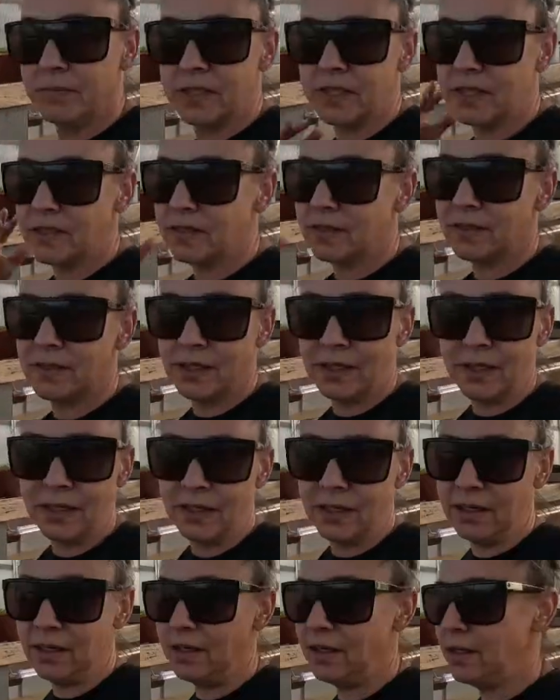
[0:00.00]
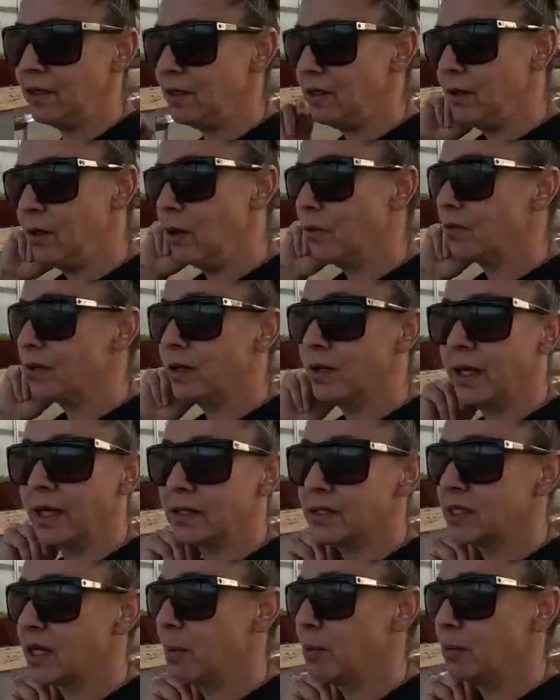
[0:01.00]
see over the
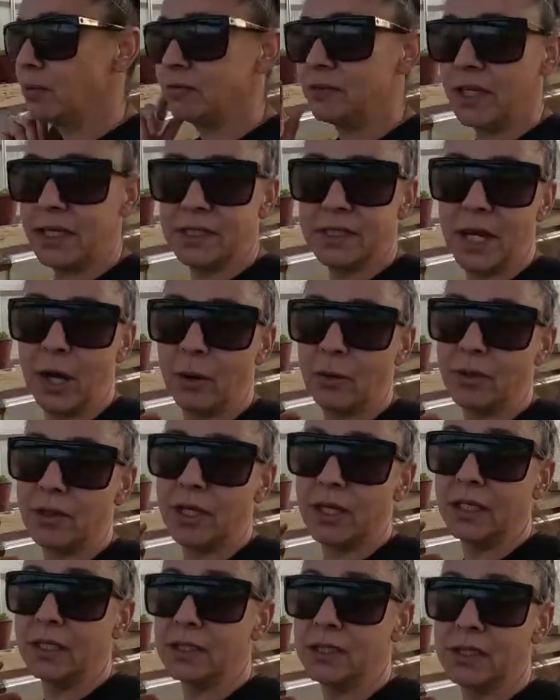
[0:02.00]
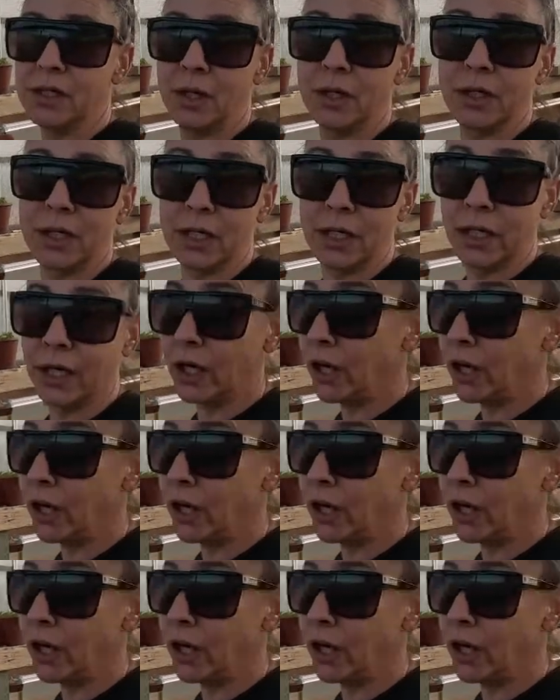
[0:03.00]
next couple of days how things are gonna